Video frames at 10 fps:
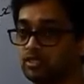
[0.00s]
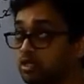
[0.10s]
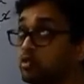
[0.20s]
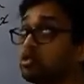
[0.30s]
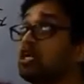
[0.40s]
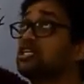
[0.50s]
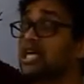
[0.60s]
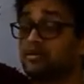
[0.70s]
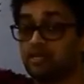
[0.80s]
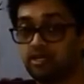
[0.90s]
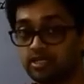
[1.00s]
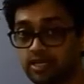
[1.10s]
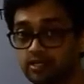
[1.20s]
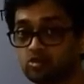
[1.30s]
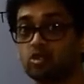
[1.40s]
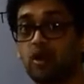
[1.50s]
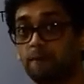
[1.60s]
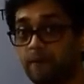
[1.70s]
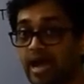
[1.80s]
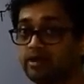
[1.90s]
The total time that it takes to come
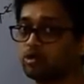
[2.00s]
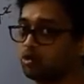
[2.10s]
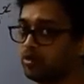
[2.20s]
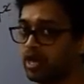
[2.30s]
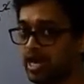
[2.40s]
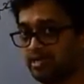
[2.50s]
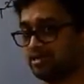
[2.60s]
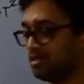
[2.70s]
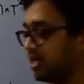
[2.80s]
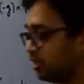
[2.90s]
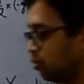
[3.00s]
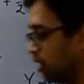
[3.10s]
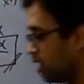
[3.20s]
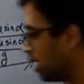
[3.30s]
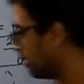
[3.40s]
back to your hands. That numerical I